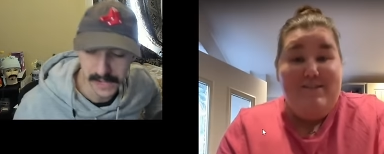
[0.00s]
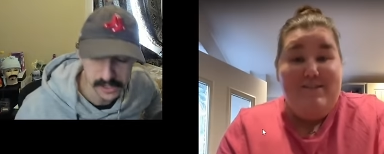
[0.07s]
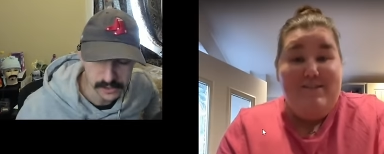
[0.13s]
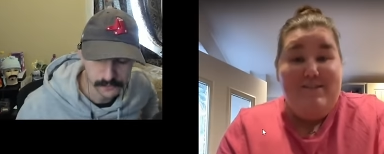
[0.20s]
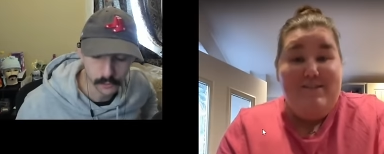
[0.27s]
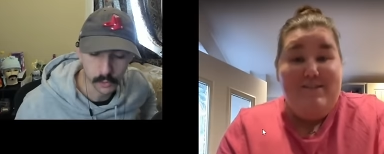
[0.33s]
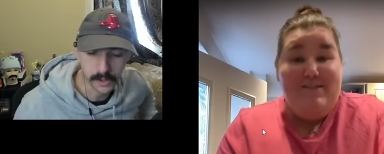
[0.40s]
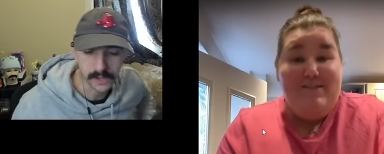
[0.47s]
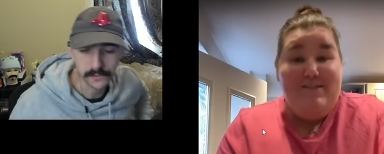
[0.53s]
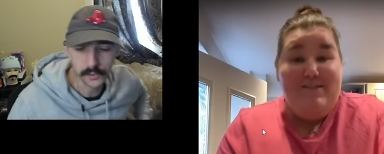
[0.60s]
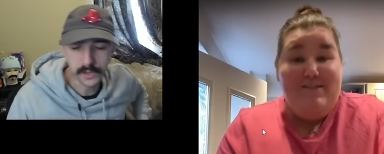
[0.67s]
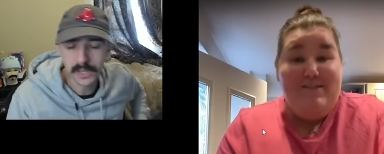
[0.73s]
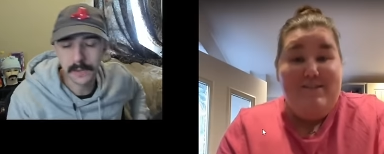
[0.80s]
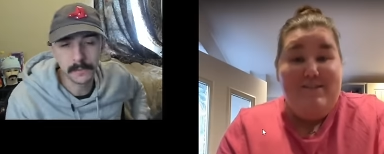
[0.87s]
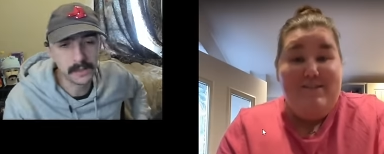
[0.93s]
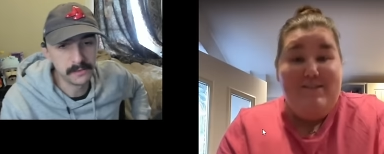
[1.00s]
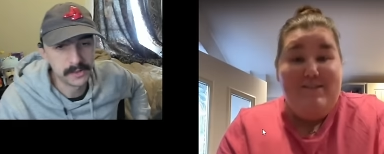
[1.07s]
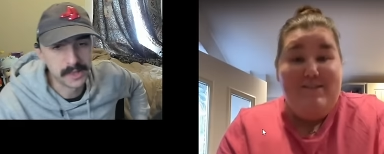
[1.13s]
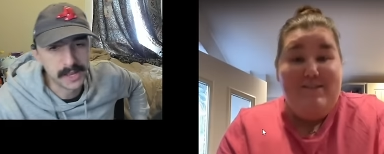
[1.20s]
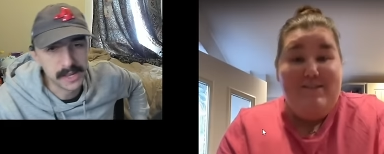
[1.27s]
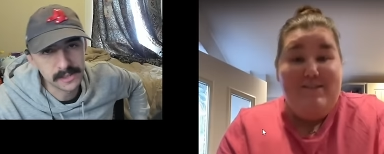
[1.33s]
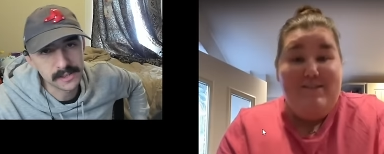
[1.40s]
Speaker 1: it to 40 if you keep living
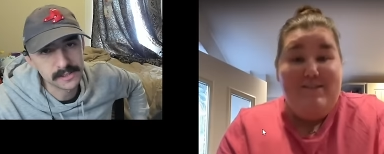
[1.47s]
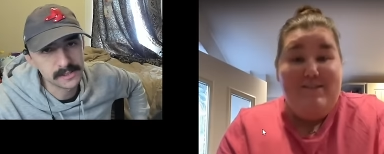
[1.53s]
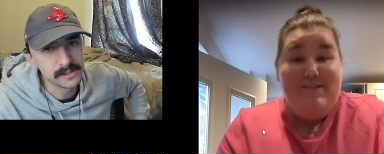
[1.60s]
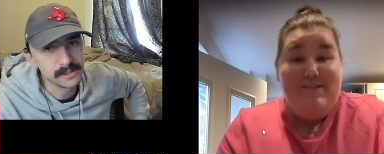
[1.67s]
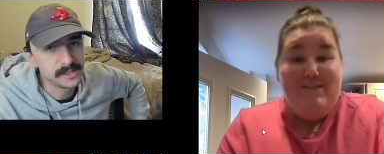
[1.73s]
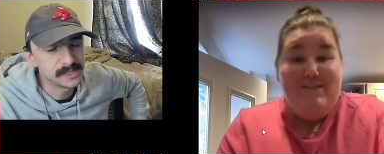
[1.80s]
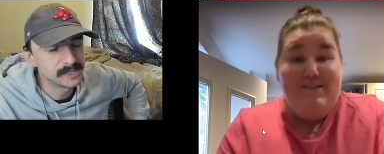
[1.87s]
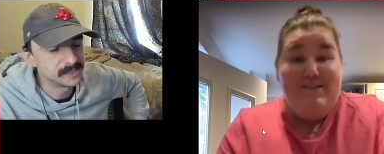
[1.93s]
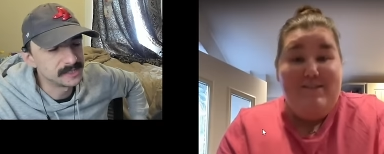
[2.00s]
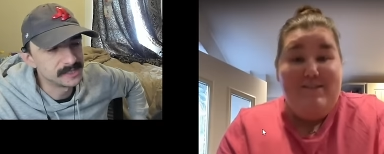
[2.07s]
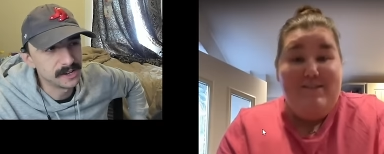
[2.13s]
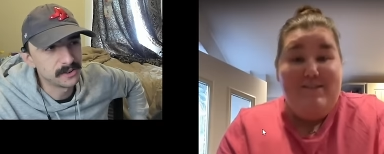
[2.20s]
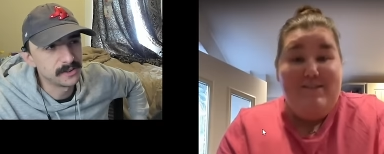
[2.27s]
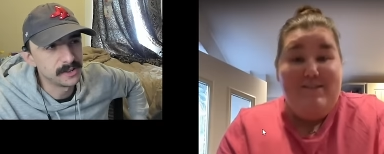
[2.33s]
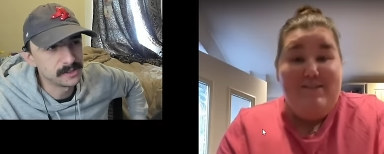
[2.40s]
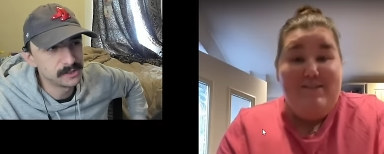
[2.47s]
like this, dude. This is serious.